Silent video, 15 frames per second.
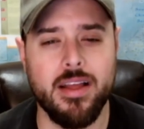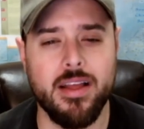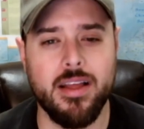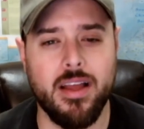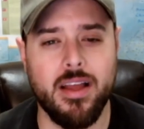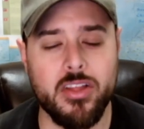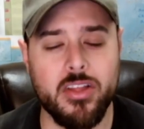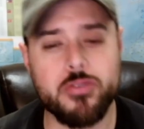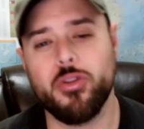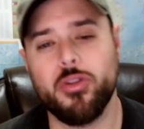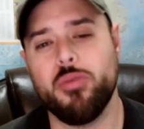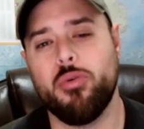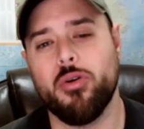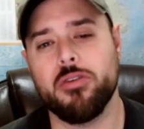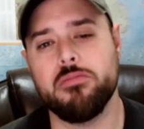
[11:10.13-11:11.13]
And that's really
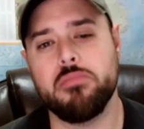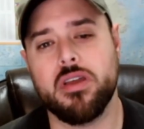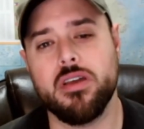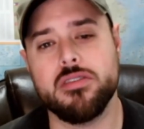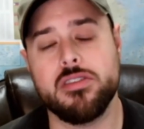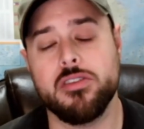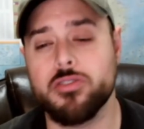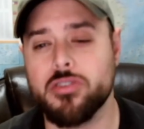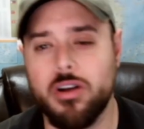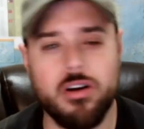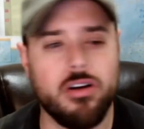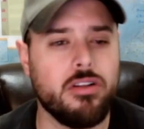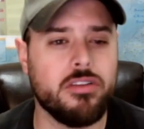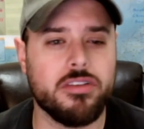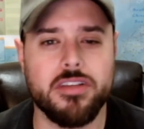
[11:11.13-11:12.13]
important because there's
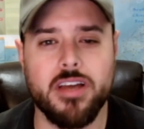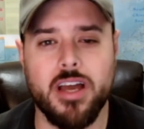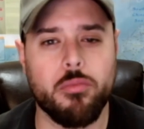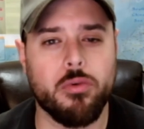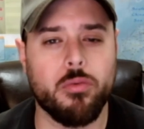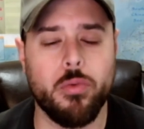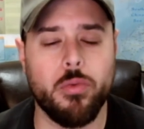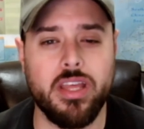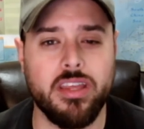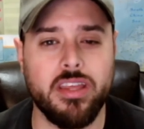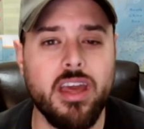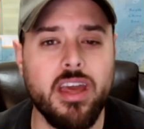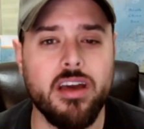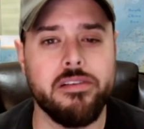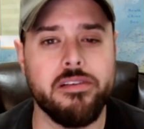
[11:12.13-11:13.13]
all the time when we
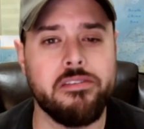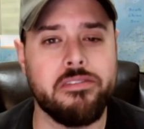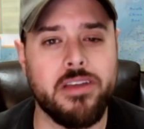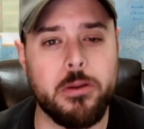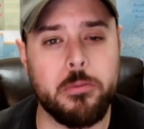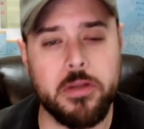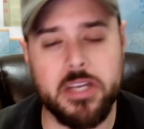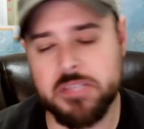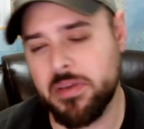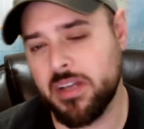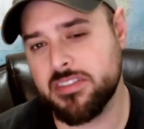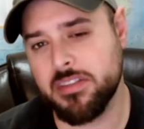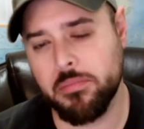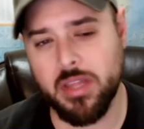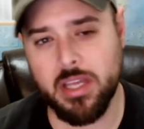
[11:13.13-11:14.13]
give and we expect
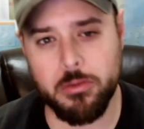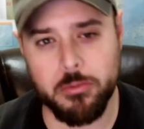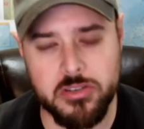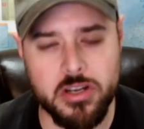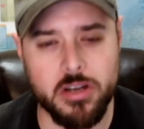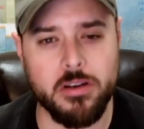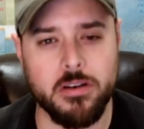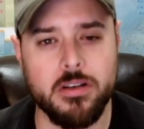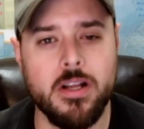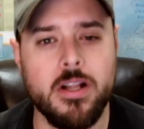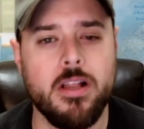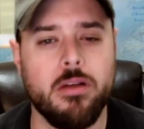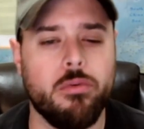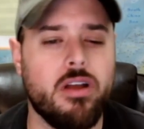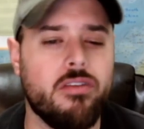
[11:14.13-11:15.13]
something in return.
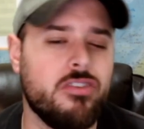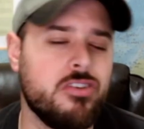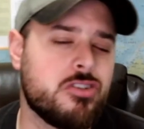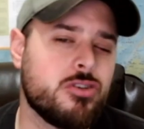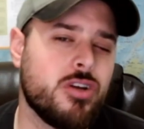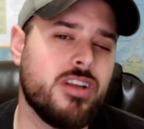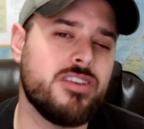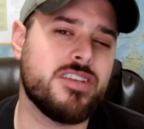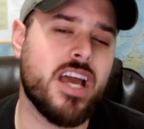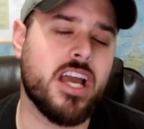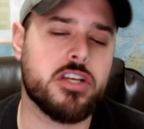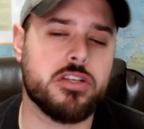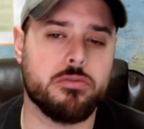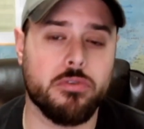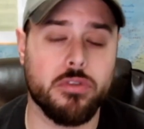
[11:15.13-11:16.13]
We have these
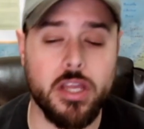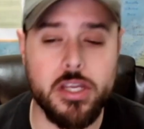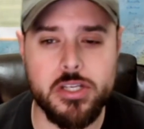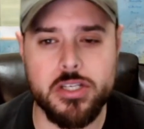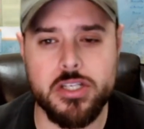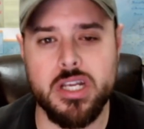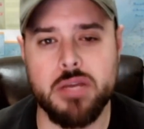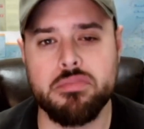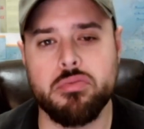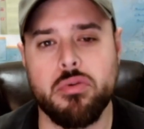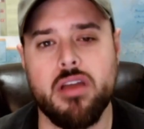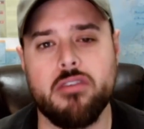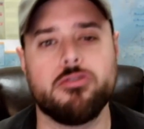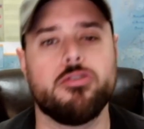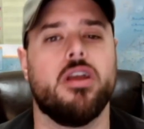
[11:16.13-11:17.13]
transactional relationships, we
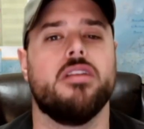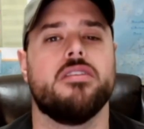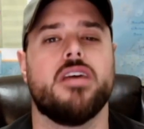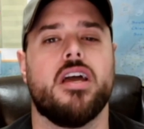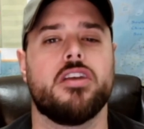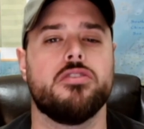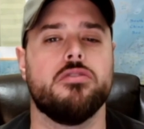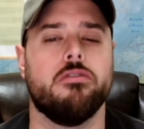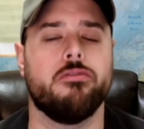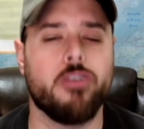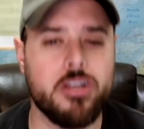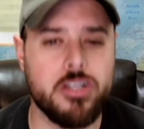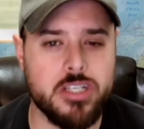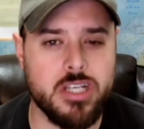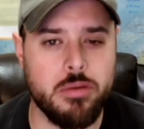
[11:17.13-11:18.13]
have transactional
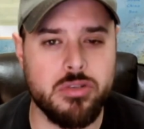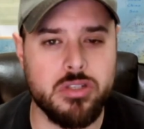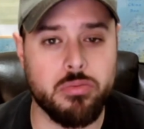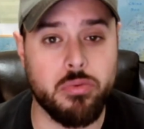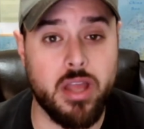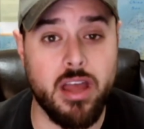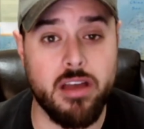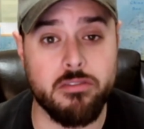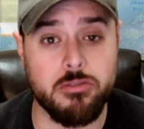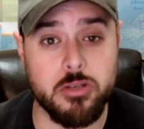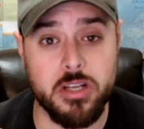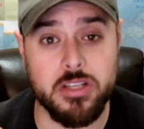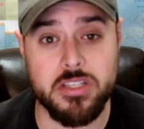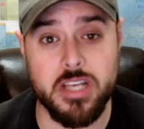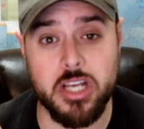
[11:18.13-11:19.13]
friendships, we have
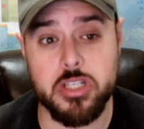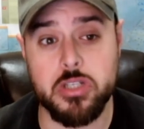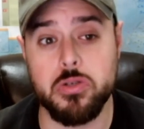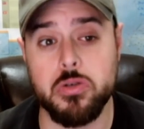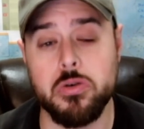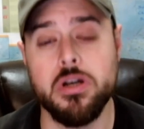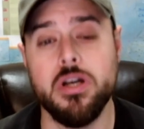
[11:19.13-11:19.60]
transactional